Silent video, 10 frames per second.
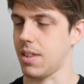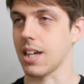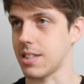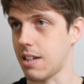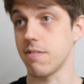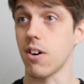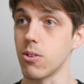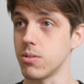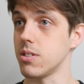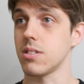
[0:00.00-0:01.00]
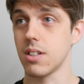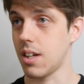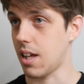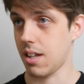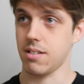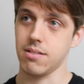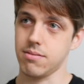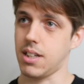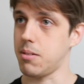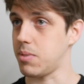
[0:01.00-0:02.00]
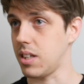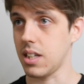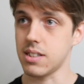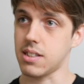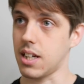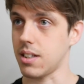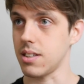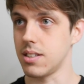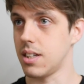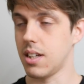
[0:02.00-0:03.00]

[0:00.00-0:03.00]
like I say, phones, AMD, Intel,